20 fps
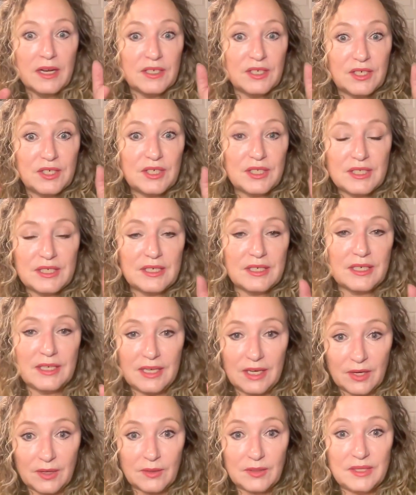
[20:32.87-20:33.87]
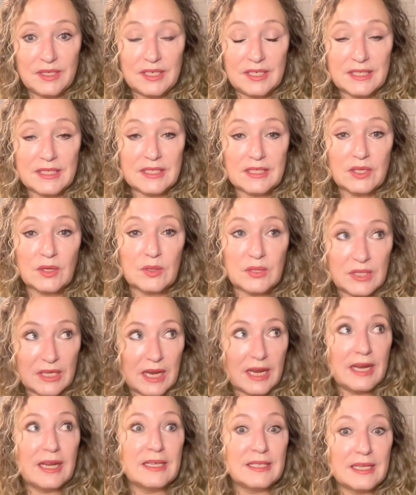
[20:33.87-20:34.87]
to just you know
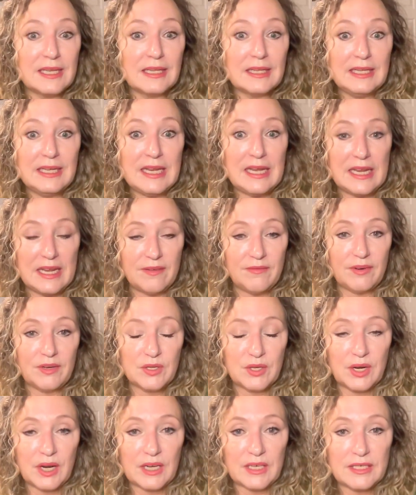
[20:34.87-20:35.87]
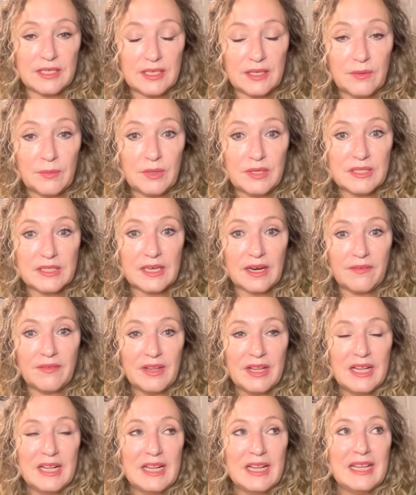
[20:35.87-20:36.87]
disassociate and to leave and to not deal with stuff